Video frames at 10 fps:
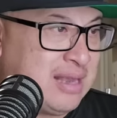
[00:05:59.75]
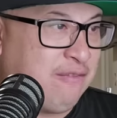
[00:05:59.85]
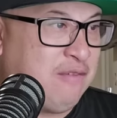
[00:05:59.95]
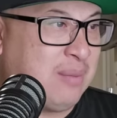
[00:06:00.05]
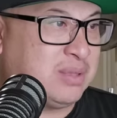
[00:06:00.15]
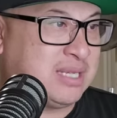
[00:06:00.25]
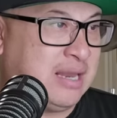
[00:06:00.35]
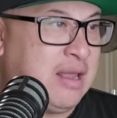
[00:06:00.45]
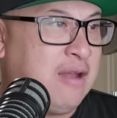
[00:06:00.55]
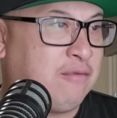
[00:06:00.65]
down
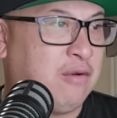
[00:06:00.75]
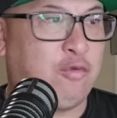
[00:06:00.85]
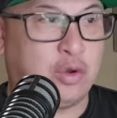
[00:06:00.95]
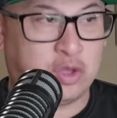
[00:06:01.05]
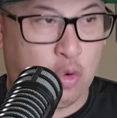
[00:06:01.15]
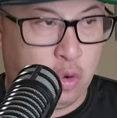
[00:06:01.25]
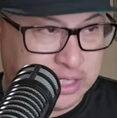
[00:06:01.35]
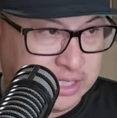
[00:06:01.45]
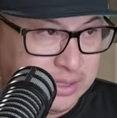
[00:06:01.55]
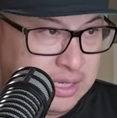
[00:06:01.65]
5% from fourth
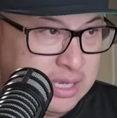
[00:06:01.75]
quarter.